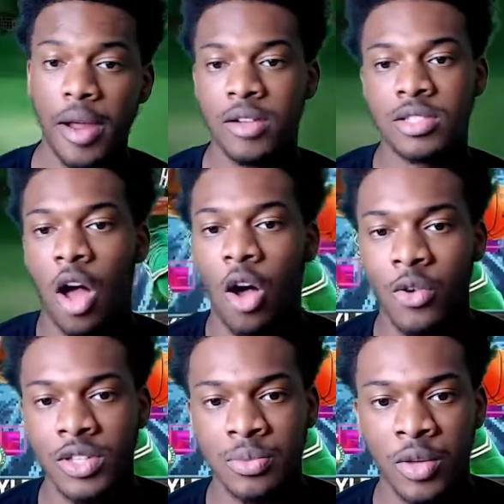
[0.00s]

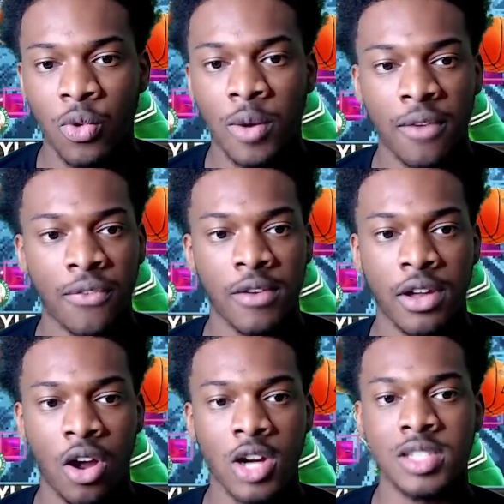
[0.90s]
always been one of my favorite
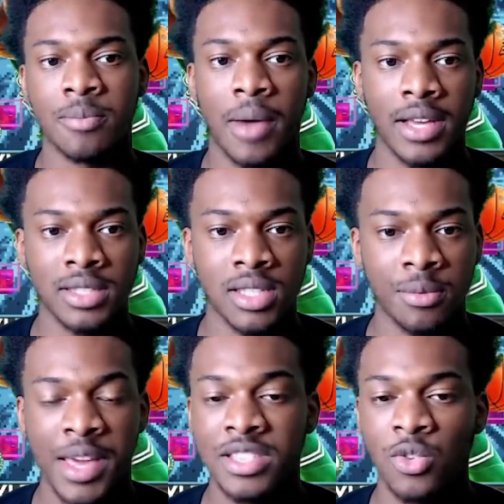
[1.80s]
cards in my team.
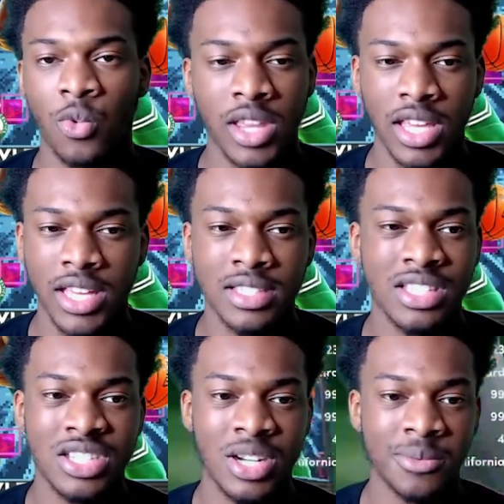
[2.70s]
He has a really easy
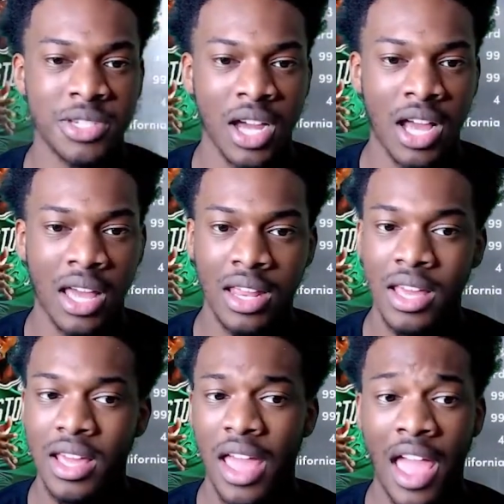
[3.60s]
jump shot, and